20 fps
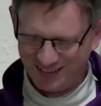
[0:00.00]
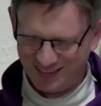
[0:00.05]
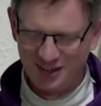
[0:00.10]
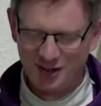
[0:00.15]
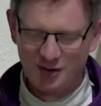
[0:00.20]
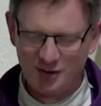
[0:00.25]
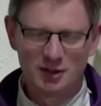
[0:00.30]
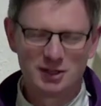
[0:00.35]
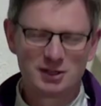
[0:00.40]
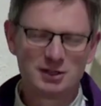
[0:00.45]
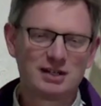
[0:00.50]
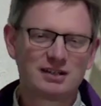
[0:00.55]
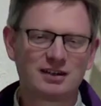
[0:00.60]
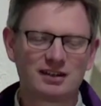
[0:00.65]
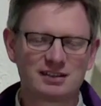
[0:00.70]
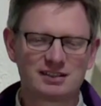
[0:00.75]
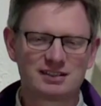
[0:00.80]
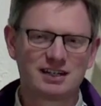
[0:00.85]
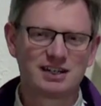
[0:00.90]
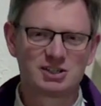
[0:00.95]
when, you need
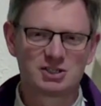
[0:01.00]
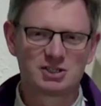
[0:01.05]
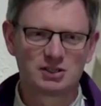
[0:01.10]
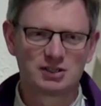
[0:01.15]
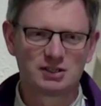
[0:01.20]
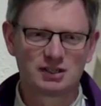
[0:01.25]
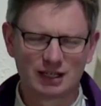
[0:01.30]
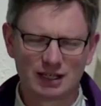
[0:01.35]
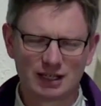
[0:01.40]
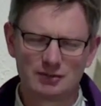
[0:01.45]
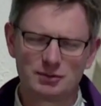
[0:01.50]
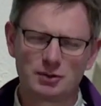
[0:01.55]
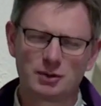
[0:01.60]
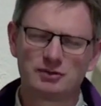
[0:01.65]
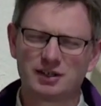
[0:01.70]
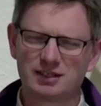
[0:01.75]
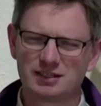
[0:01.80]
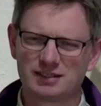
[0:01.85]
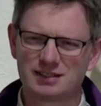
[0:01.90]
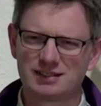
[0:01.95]
consolation, they give you
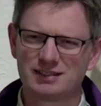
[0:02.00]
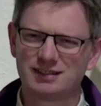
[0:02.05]
advice.